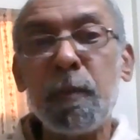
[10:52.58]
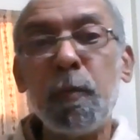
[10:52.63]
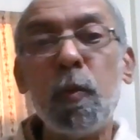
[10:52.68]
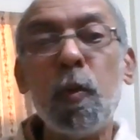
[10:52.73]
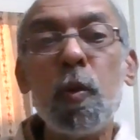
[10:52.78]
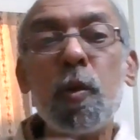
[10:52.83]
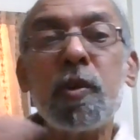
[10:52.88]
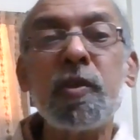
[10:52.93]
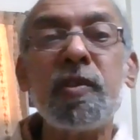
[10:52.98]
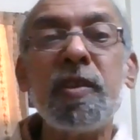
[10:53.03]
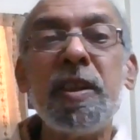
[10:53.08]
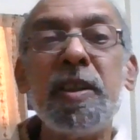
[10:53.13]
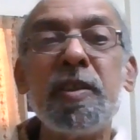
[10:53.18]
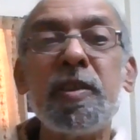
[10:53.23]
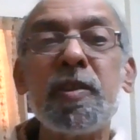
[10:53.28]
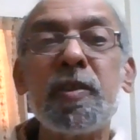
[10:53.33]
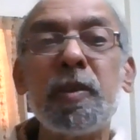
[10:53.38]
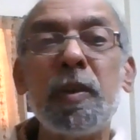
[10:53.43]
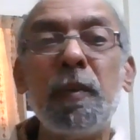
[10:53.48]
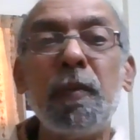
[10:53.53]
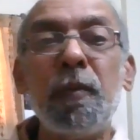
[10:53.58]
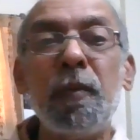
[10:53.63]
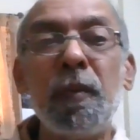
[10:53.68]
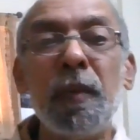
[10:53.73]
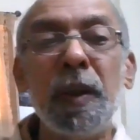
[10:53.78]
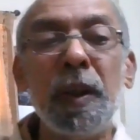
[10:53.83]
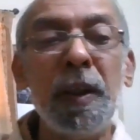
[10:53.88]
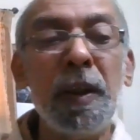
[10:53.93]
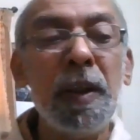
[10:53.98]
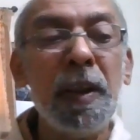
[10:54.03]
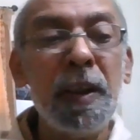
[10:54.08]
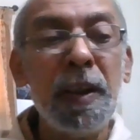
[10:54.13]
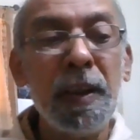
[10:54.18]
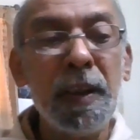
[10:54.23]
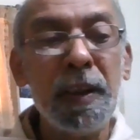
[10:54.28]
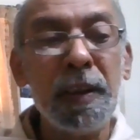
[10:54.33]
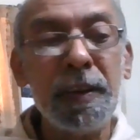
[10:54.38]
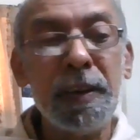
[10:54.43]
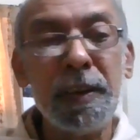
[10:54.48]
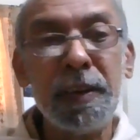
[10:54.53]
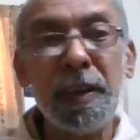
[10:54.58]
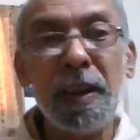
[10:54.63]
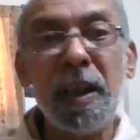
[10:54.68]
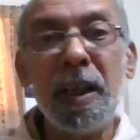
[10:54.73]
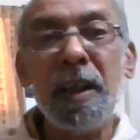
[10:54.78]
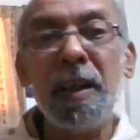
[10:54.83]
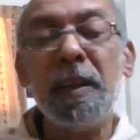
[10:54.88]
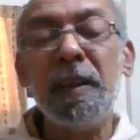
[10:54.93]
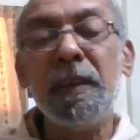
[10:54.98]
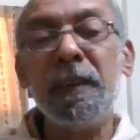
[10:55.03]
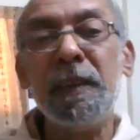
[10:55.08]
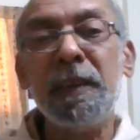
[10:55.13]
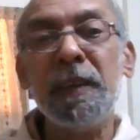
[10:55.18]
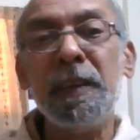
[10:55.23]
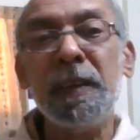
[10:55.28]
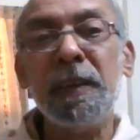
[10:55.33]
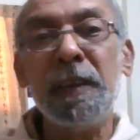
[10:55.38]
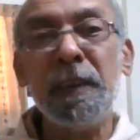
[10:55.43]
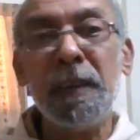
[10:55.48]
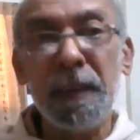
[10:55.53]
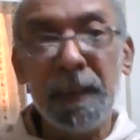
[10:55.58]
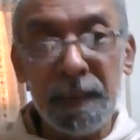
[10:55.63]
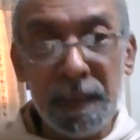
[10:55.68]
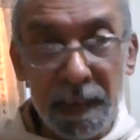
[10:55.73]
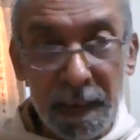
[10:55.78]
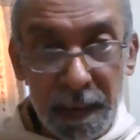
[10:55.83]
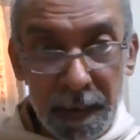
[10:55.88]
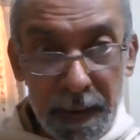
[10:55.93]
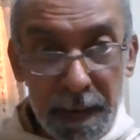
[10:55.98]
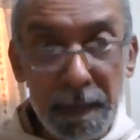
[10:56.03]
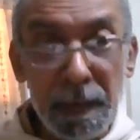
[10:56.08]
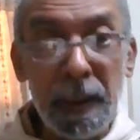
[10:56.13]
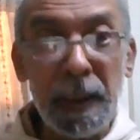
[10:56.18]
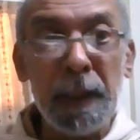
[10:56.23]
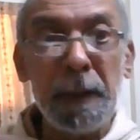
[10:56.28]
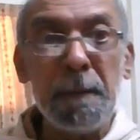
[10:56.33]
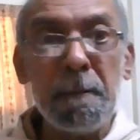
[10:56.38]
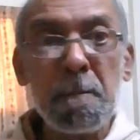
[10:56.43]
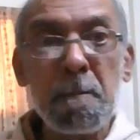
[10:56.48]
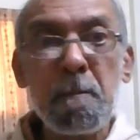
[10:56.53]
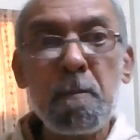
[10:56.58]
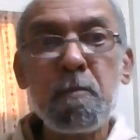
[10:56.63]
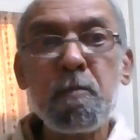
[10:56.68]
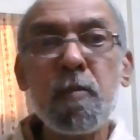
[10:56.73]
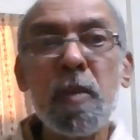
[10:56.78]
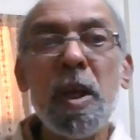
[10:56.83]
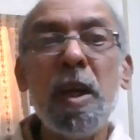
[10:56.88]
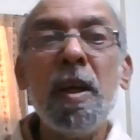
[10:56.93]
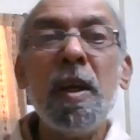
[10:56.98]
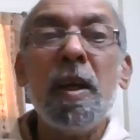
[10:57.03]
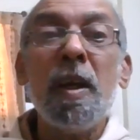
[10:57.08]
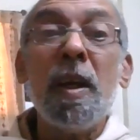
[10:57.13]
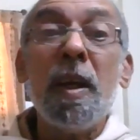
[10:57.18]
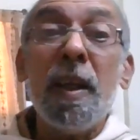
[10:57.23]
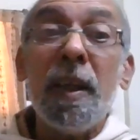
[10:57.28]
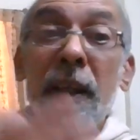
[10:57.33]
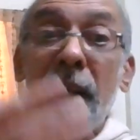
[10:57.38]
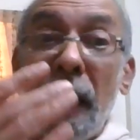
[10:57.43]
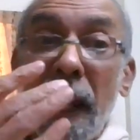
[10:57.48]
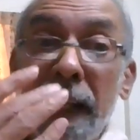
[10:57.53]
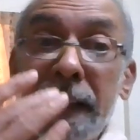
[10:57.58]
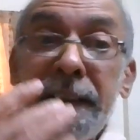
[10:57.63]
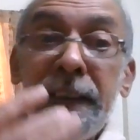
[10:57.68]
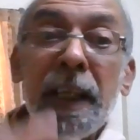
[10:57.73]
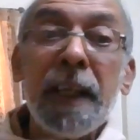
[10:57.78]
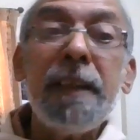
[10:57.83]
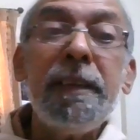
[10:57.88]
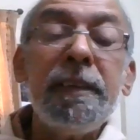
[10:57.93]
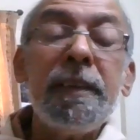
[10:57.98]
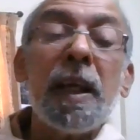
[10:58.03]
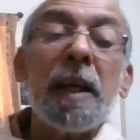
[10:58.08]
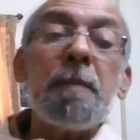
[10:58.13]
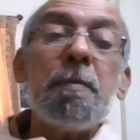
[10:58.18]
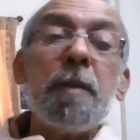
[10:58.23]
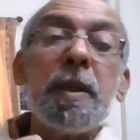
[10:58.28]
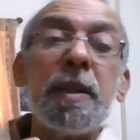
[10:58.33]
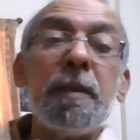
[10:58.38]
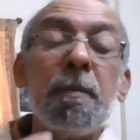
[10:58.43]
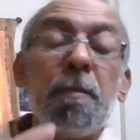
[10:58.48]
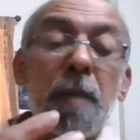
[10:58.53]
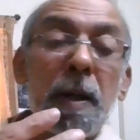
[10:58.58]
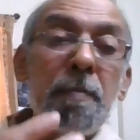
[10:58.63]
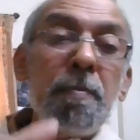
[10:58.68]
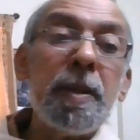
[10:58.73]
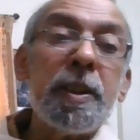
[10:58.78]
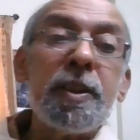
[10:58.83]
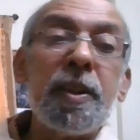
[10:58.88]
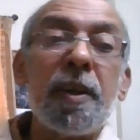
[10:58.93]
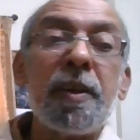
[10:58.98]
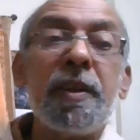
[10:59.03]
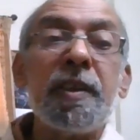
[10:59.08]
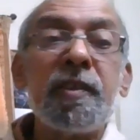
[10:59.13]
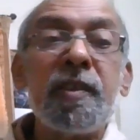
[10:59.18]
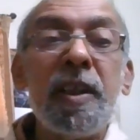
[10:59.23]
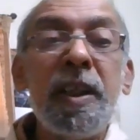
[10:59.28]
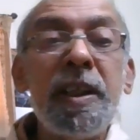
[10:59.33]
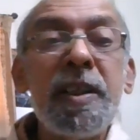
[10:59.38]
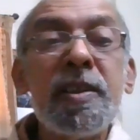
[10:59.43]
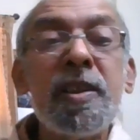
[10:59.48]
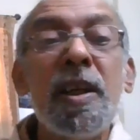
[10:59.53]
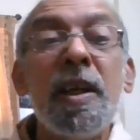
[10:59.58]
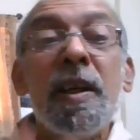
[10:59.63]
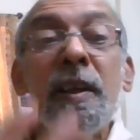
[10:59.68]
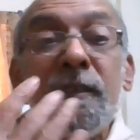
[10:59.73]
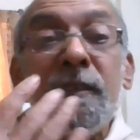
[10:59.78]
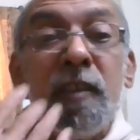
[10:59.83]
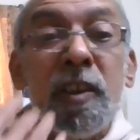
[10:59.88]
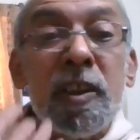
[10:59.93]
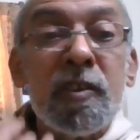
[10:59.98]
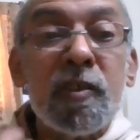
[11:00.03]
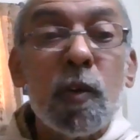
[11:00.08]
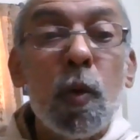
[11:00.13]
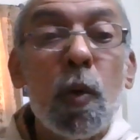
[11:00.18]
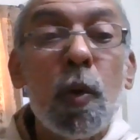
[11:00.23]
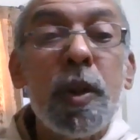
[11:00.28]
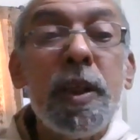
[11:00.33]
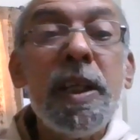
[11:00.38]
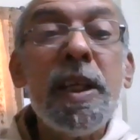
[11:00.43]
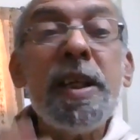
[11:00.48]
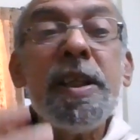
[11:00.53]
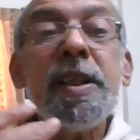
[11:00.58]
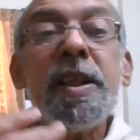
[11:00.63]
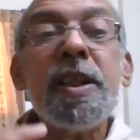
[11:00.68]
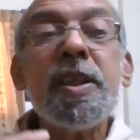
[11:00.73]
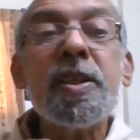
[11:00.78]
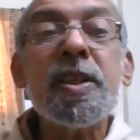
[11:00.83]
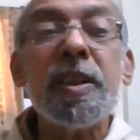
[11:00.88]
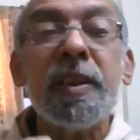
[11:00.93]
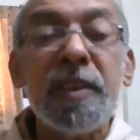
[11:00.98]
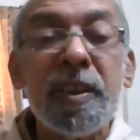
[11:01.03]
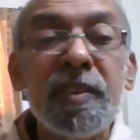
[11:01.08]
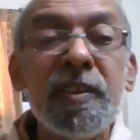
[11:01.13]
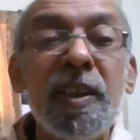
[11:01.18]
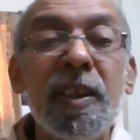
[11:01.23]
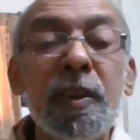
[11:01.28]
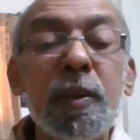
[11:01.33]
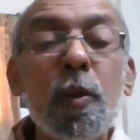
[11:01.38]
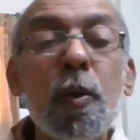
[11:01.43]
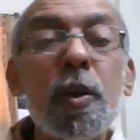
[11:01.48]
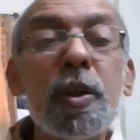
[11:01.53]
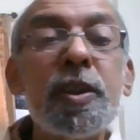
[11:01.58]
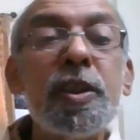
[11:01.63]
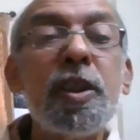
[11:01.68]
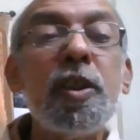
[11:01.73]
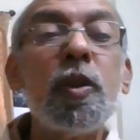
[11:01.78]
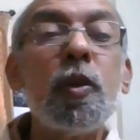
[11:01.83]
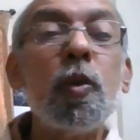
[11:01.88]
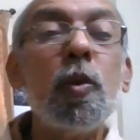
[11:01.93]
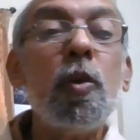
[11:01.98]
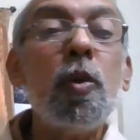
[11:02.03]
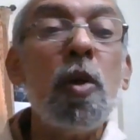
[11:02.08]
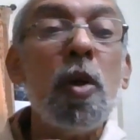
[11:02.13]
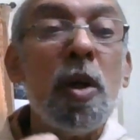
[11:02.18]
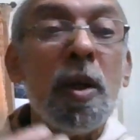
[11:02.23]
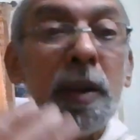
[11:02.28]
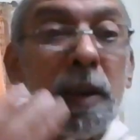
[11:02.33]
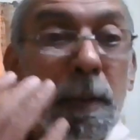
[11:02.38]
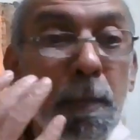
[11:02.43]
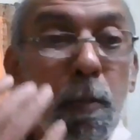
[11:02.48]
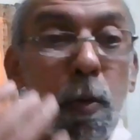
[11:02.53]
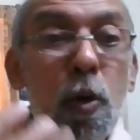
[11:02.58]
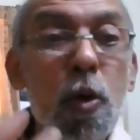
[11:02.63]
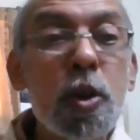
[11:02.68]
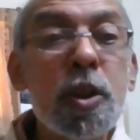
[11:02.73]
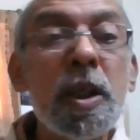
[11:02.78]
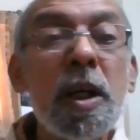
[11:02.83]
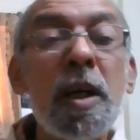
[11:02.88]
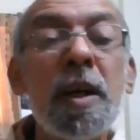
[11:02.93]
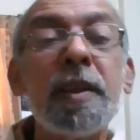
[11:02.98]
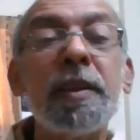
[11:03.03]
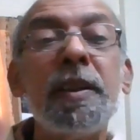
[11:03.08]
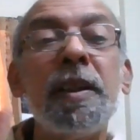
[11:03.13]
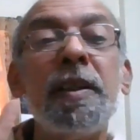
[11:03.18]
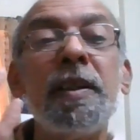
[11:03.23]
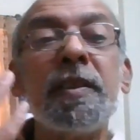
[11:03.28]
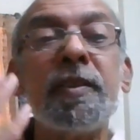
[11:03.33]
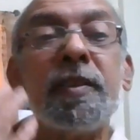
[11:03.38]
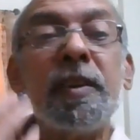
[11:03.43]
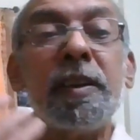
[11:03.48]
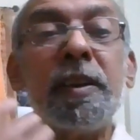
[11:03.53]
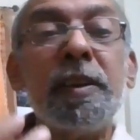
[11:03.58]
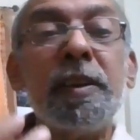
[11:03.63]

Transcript: four stages of living. At that dharma brahmacharya stage, this orientation, this introduction to the purusharthas, the